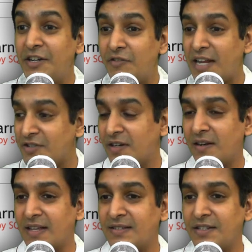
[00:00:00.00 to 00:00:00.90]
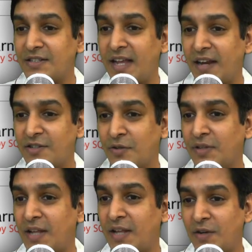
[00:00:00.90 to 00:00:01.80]
international classes there. So
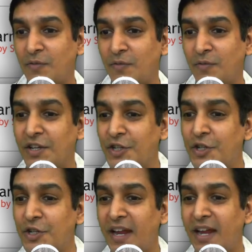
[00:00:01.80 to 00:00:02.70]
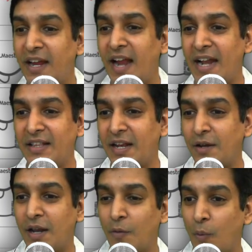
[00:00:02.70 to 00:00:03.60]
that one was UK and
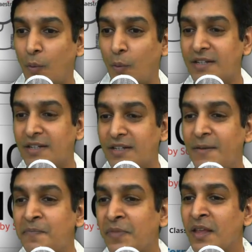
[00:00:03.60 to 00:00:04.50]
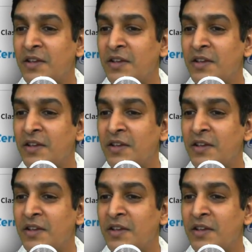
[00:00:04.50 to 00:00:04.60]
then Wellington,